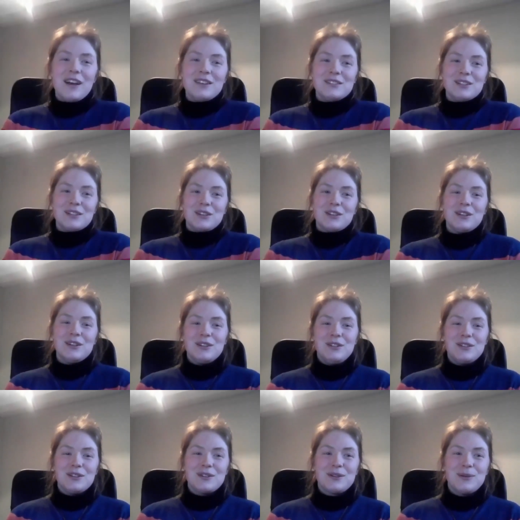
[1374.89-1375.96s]
that is a
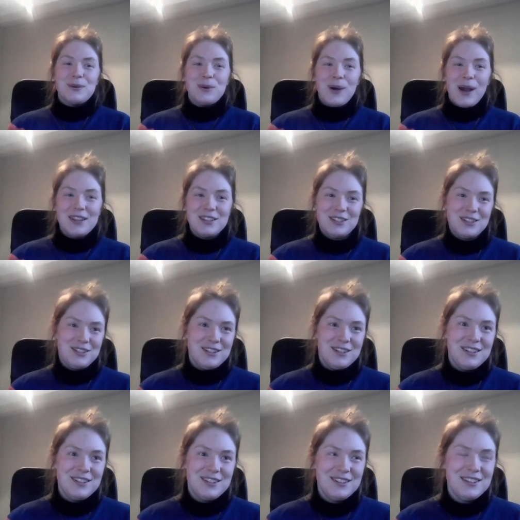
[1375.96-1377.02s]
good
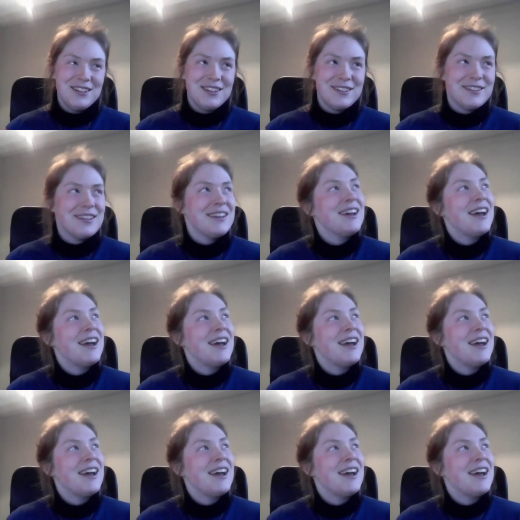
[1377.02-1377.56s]
question.